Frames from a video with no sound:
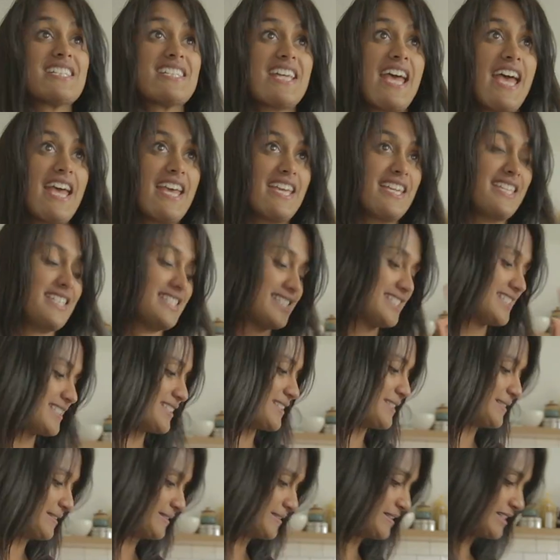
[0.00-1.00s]

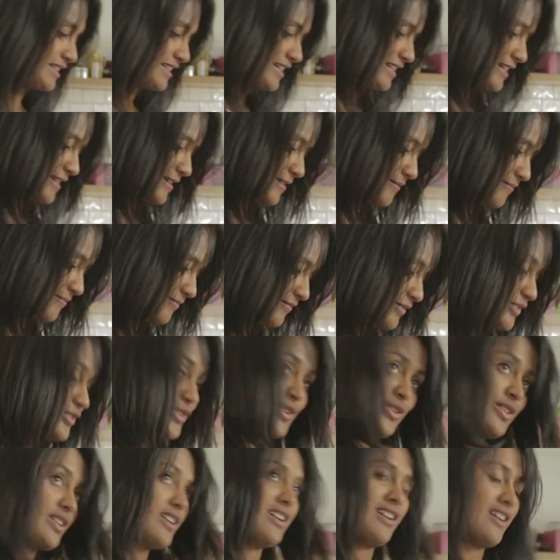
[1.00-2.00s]
taste.
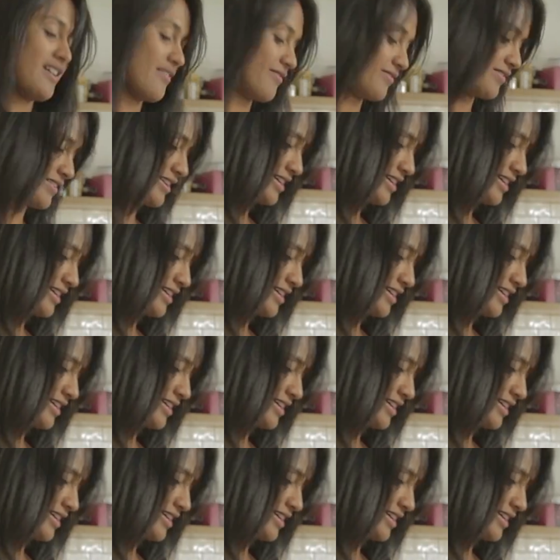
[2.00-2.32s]
Not that I have